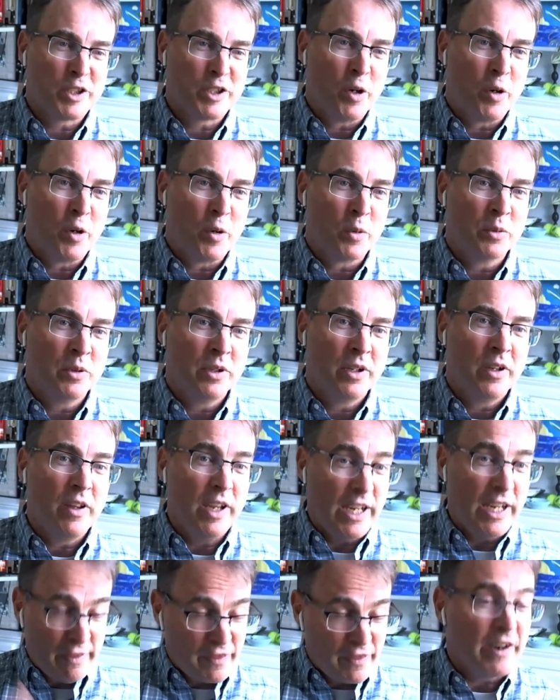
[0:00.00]
And so
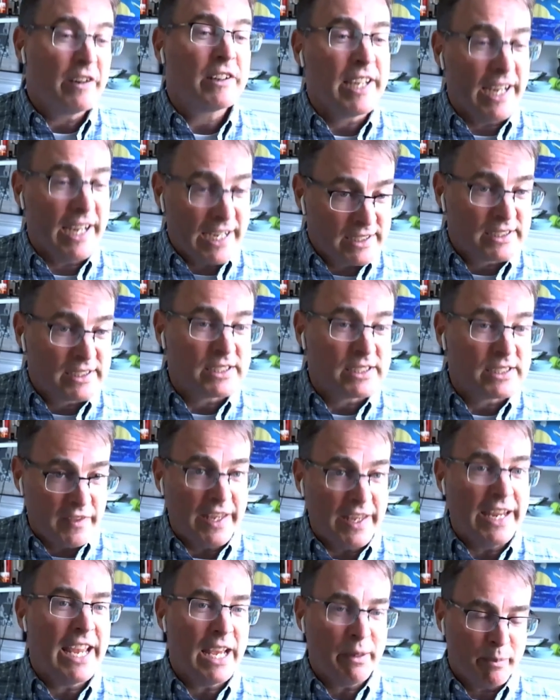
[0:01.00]
in their case,
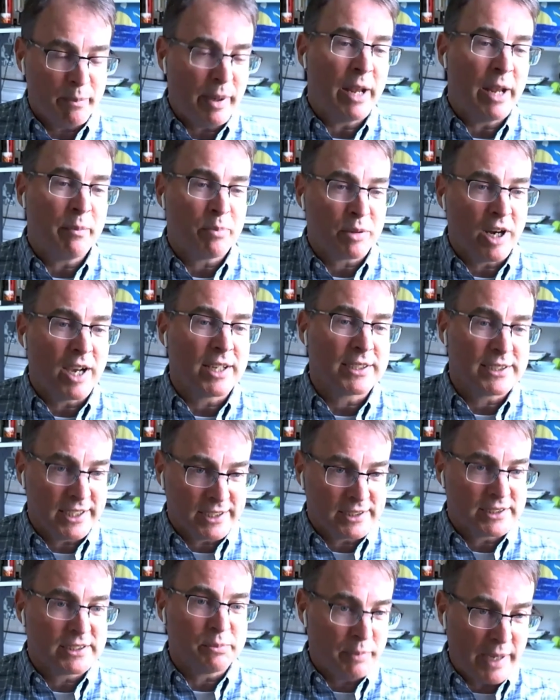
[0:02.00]
they had bad
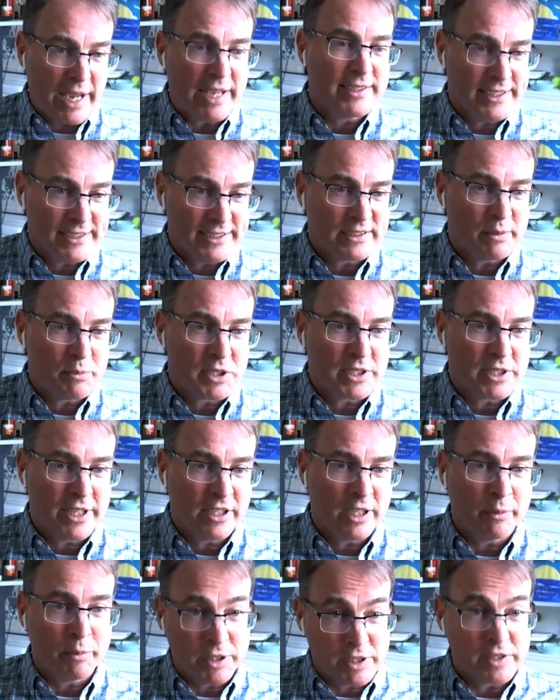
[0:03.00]
process, bad
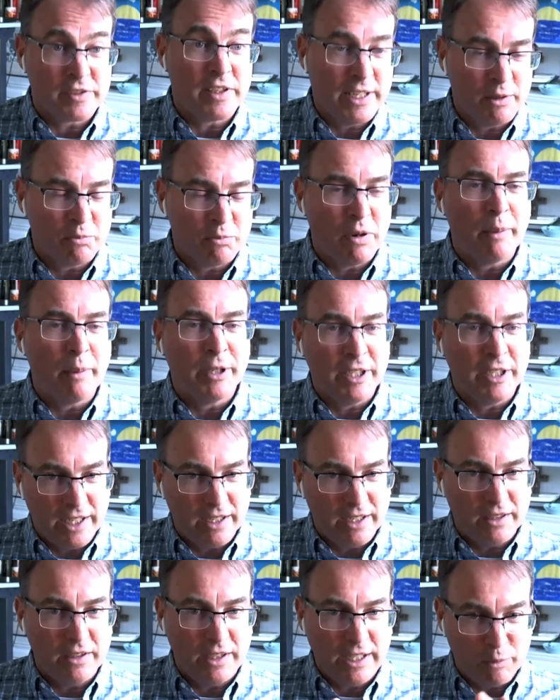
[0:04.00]
systems set up. It's, it, I
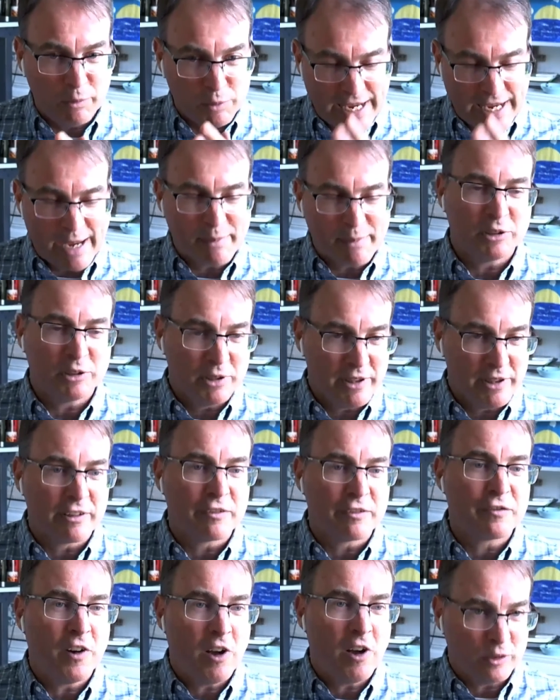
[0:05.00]
mean, it, it was
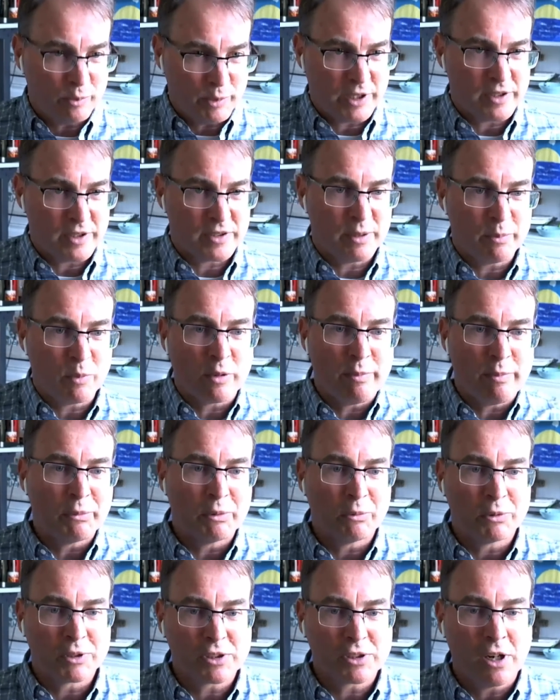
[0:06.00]
absolutely their fault because the
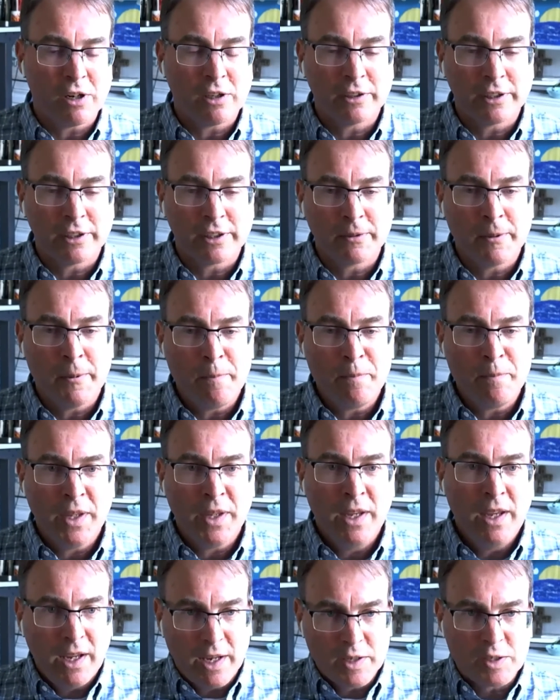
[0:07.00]
board member was calling.
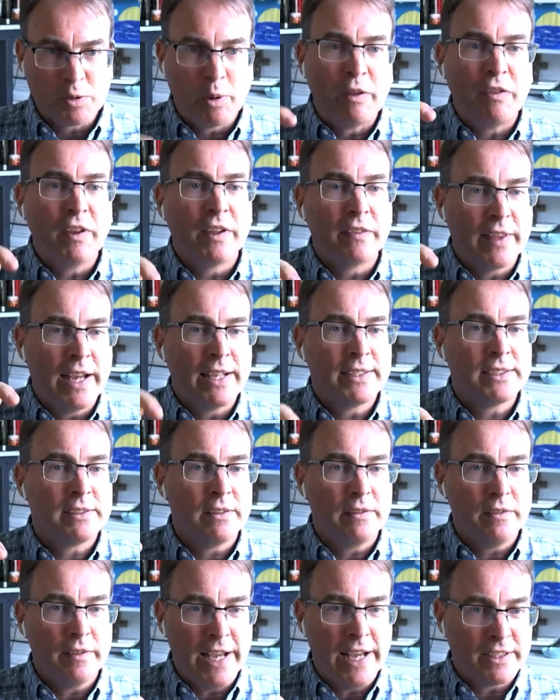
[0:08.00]
And so I think
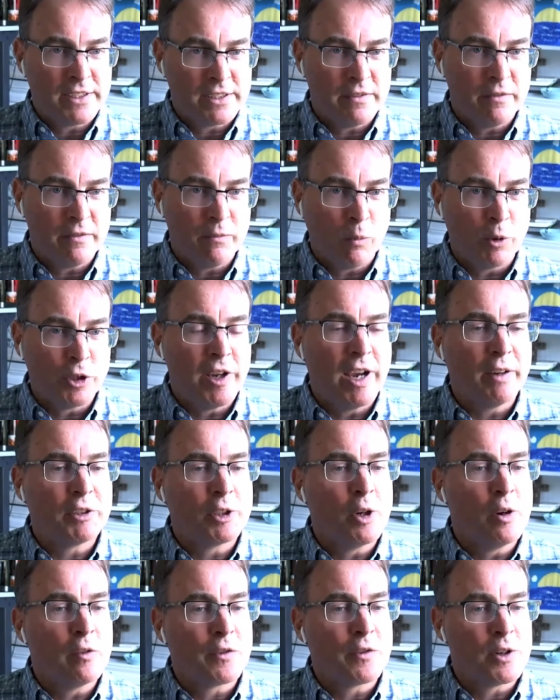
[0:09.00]
that's that's where you
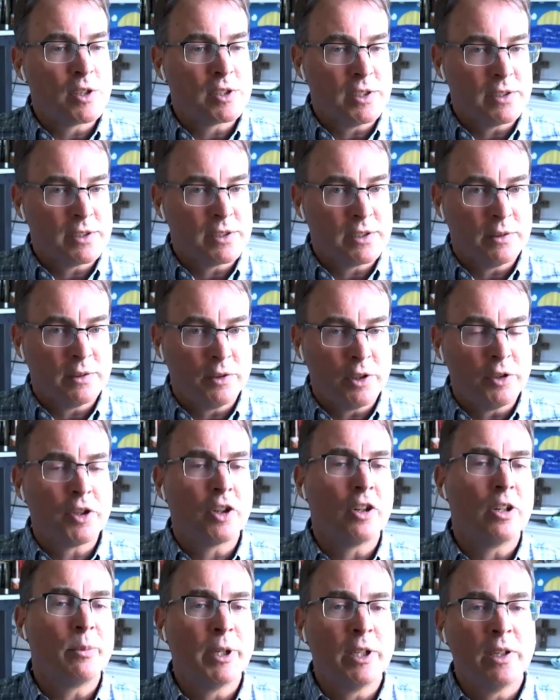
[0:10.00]
have to go first is to
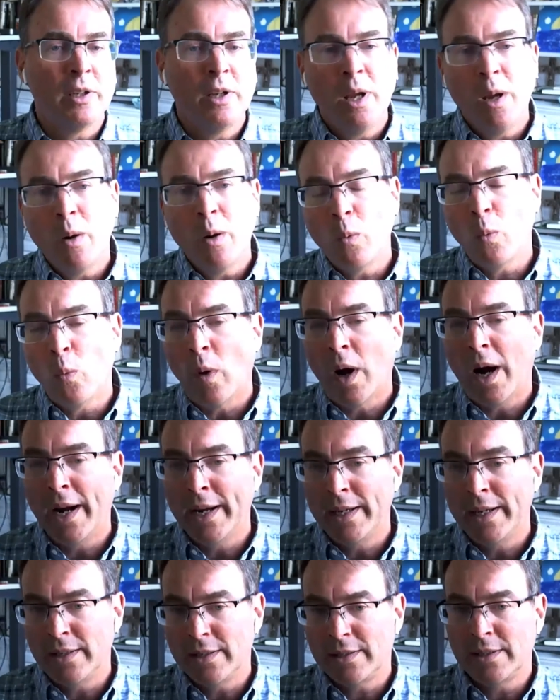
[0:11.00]
determine
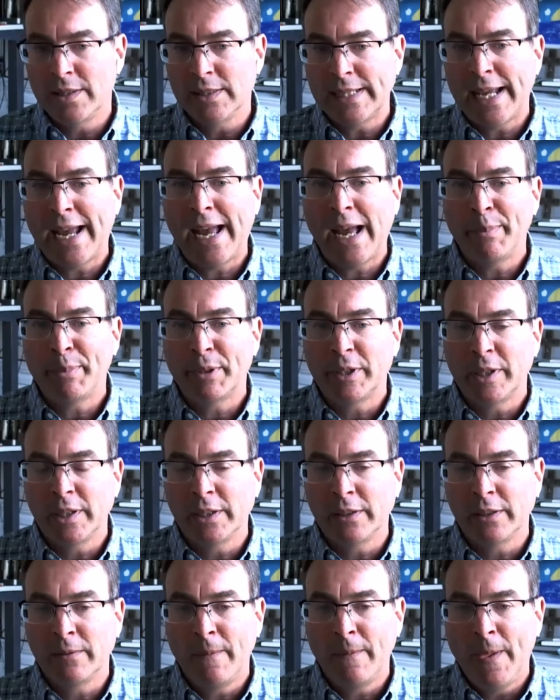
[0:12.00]
why is this
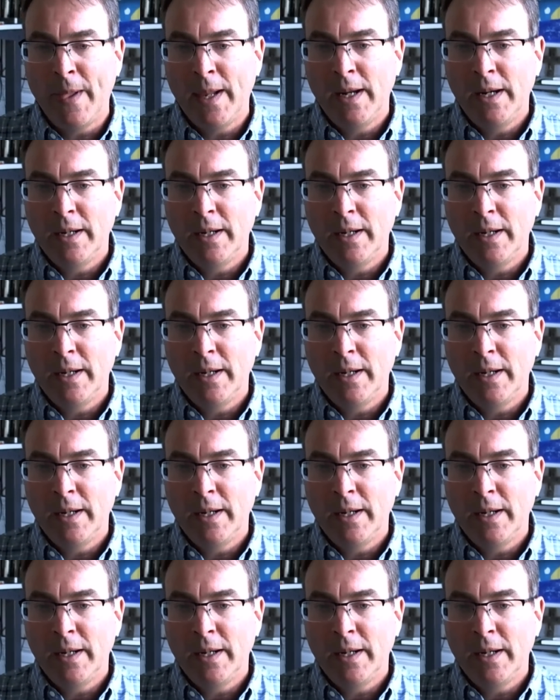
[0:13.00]
happening.